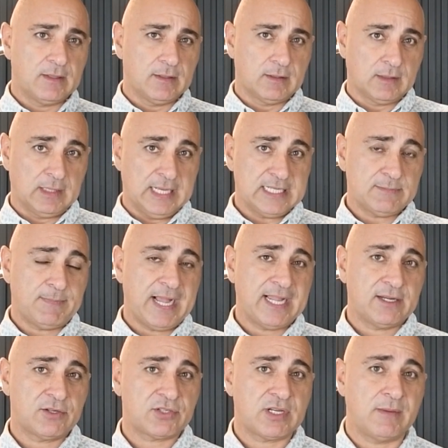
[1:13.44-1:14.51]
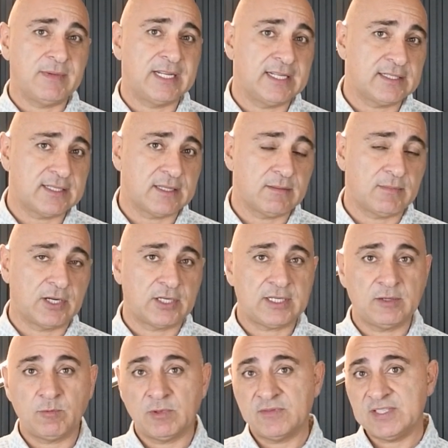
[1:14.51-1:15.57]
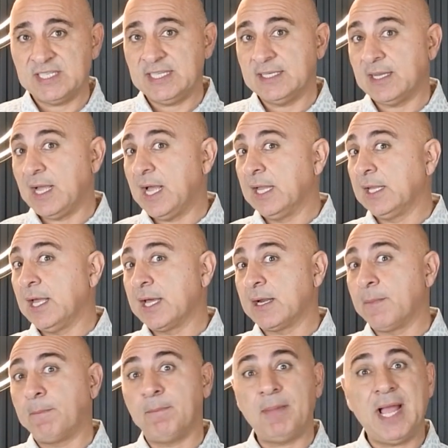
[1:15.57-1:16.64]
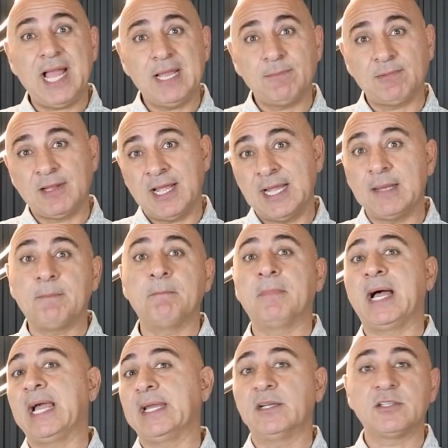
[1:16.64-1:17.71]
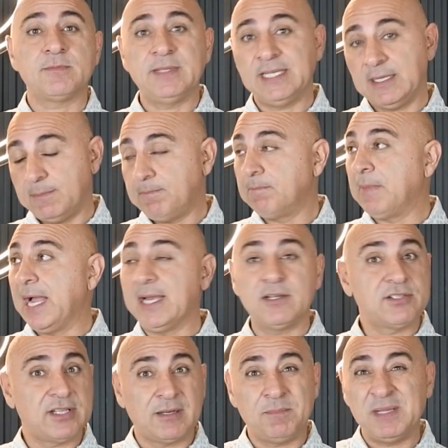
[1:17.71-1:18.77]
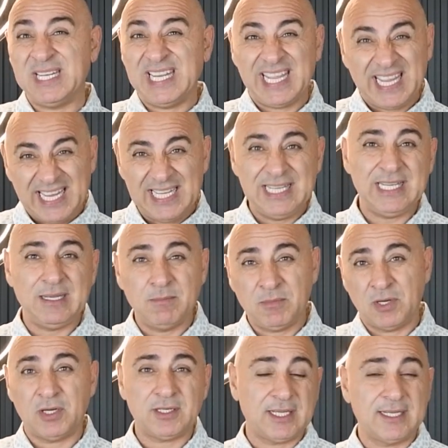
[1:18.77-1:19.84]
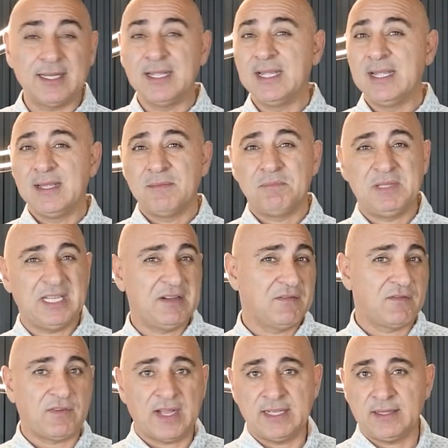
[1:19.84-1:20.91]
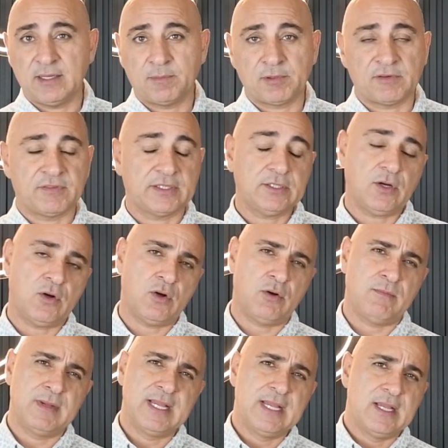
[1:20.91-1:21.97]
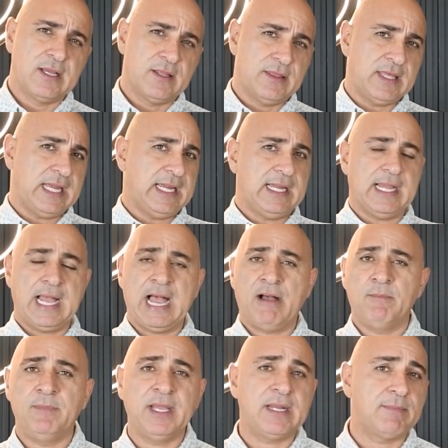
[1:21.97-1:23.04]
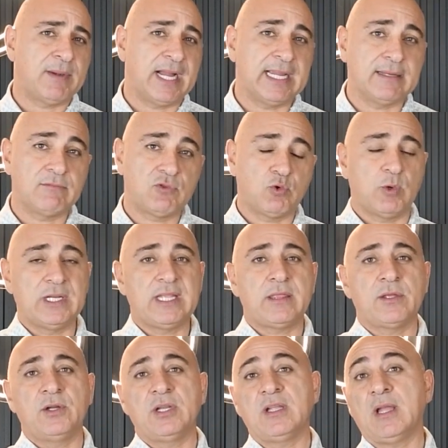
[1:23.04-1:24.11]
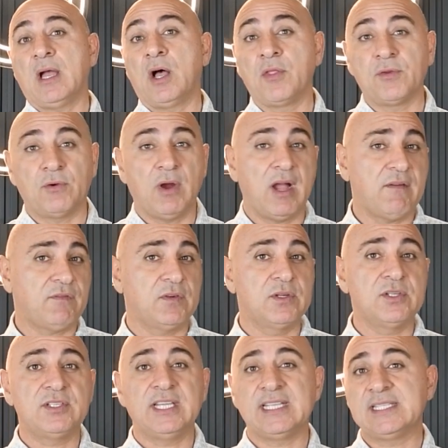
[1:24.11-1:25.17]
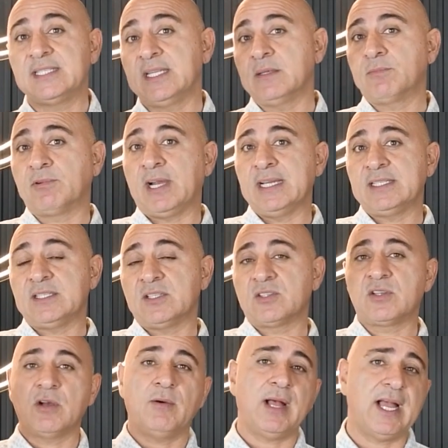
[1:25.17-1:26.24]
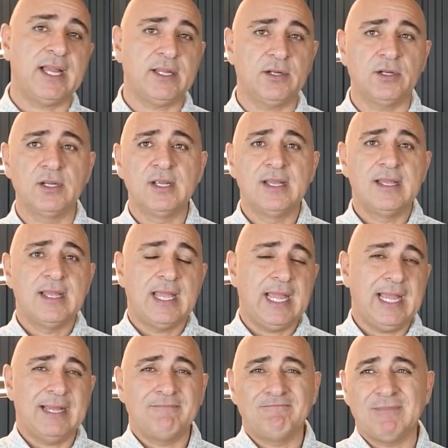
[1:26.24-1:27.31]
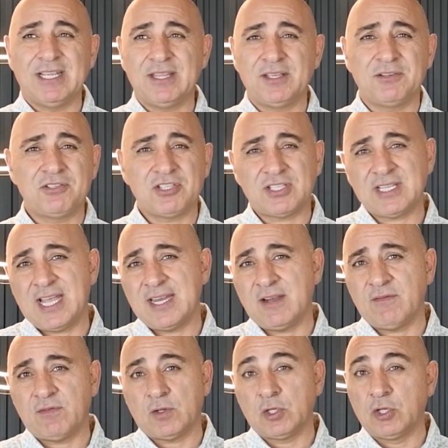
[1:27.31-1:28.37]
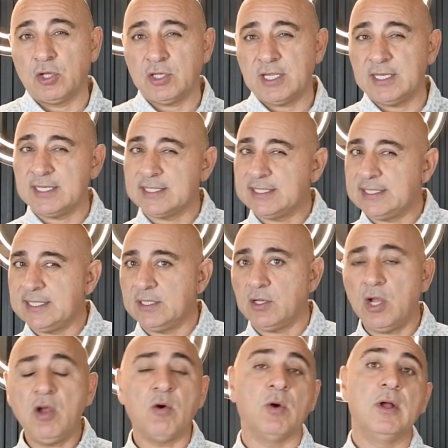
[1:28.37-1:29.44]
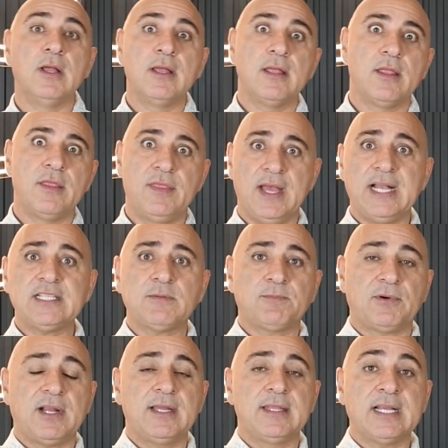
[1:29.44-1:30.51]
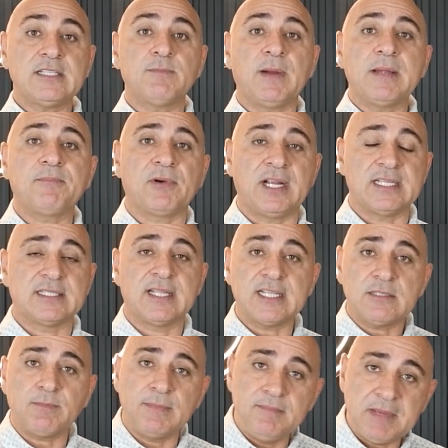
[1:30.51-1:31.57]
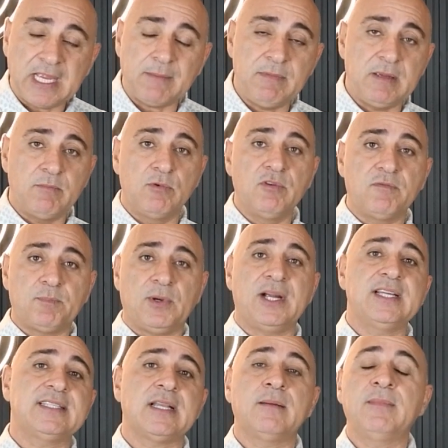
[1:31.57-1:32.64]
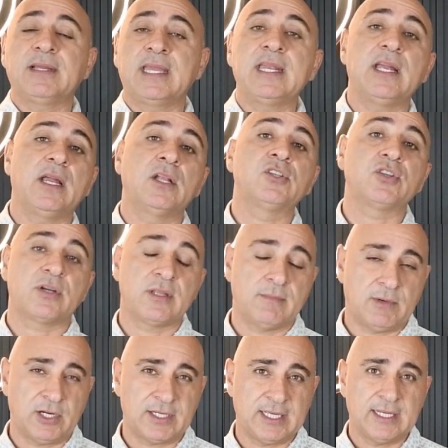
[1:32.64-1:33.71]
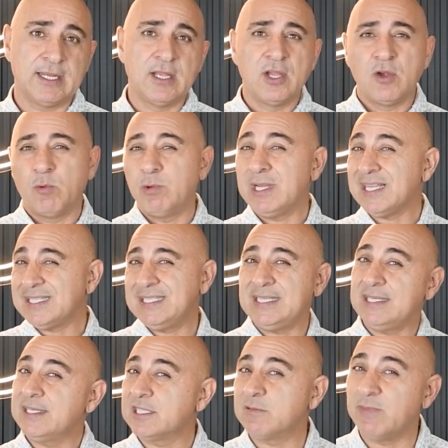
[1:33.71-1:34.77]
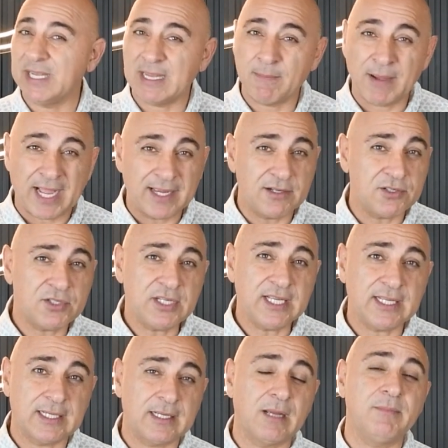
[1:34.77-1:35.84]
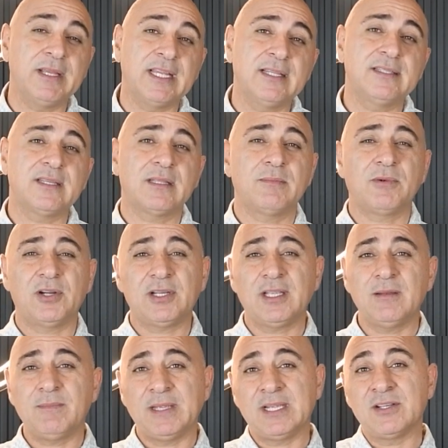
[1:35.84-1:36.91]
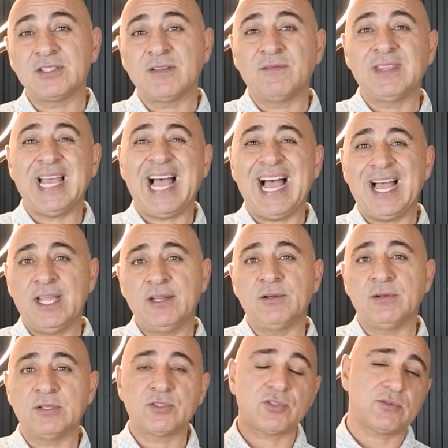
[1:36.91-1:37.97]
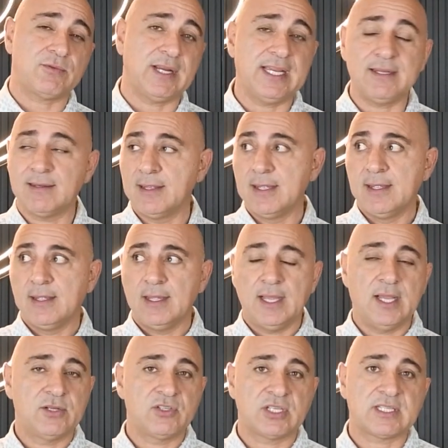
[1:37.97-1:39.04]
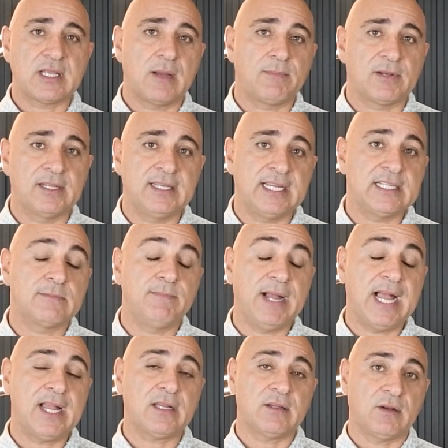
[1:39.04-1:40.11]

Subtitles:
less buyers coming into the market. We've seen a lot of pipeline buyers, meaning buyers that have been in the market, didn't find their perfect home. They outbid by 20, 30 other offers. They've seen prices go higher, and they're just kind of looking and seeing, oh, that's my price. That's make me move price. I'm going to enter the market. We're not seeing as many buyers come into the market because of the higher interest rate. Just a couple of days back